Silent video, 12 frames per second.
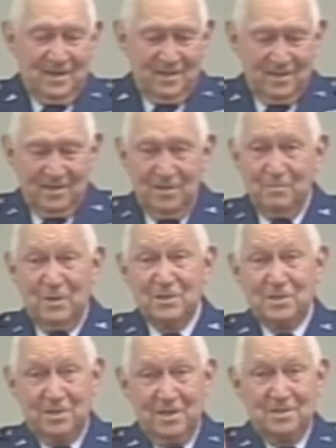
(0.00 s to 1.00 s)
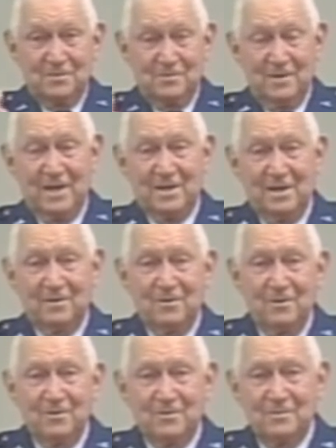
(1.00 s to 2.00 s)
The bus station's right there
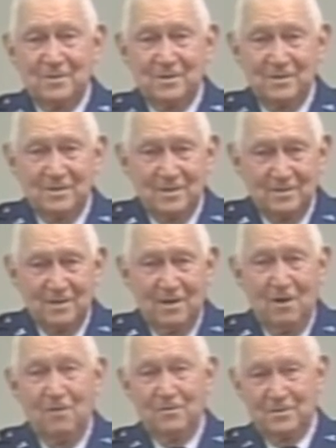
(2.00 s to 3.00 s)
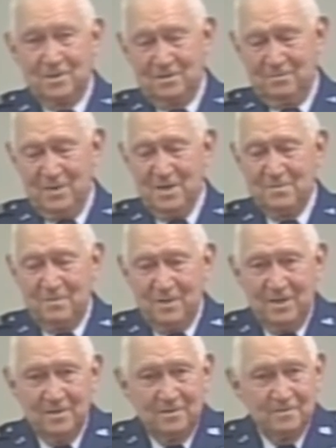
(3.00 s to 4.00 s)
across from the office of the paper
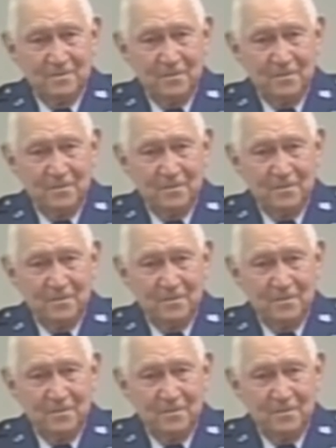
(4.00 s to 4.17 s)
mill.